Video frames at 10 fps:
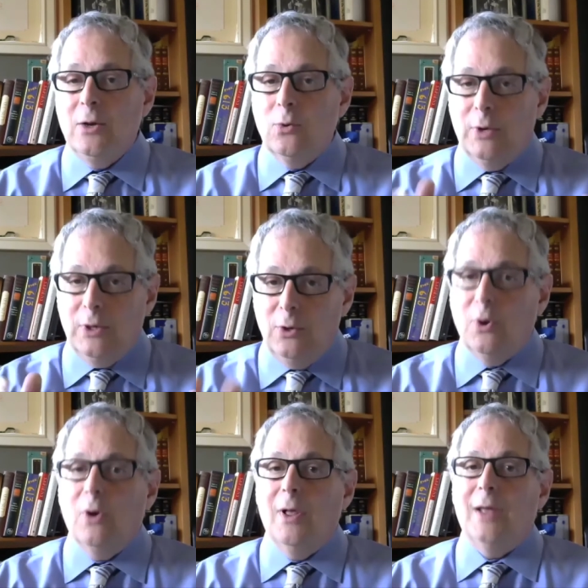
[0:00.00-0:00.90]
When you
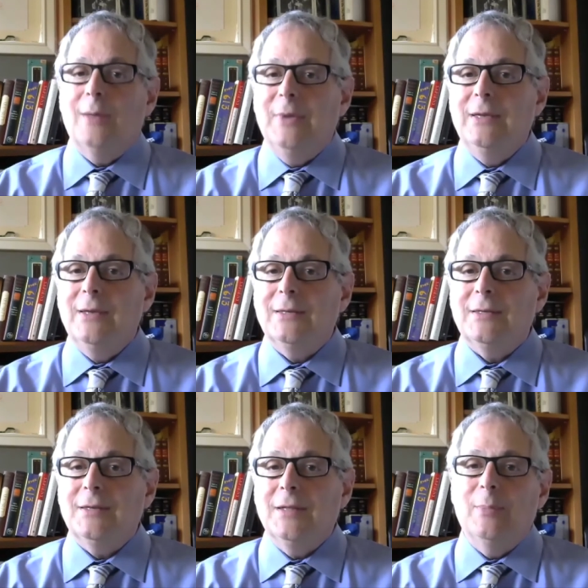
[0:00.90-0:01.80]
call on me,
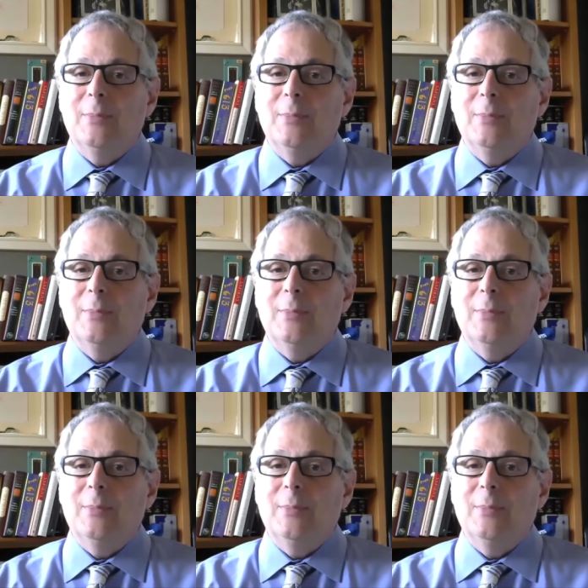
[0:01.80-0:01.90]
Salam,